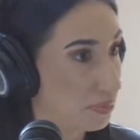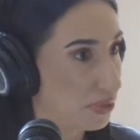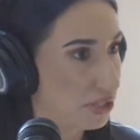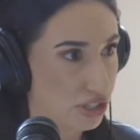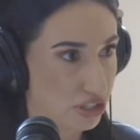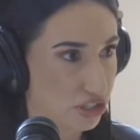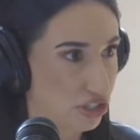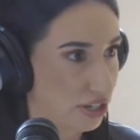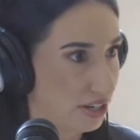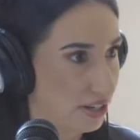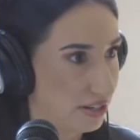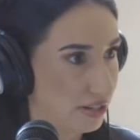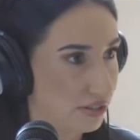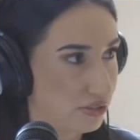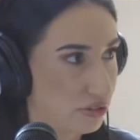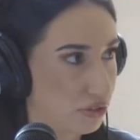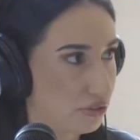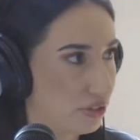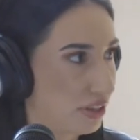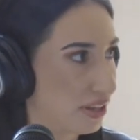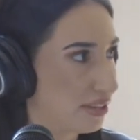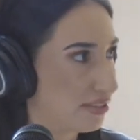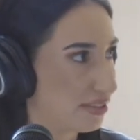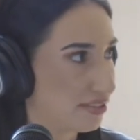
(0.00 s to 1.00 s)
positions. So
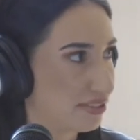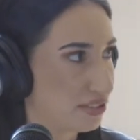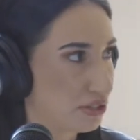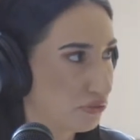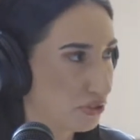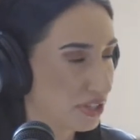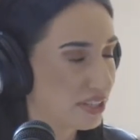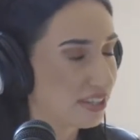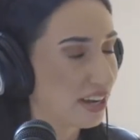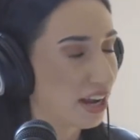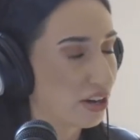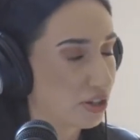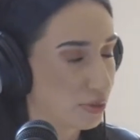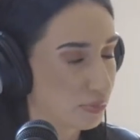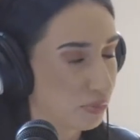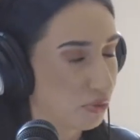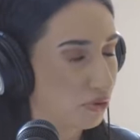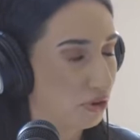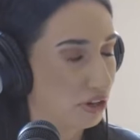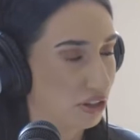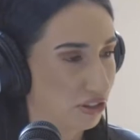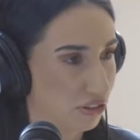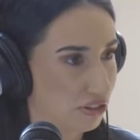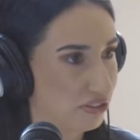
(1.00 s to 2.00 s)
there's different touch
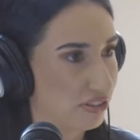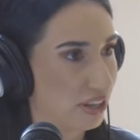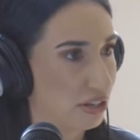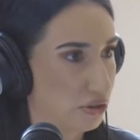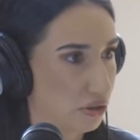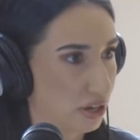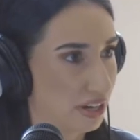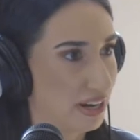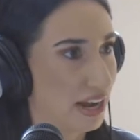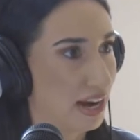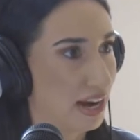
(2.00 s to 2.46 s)
points that you can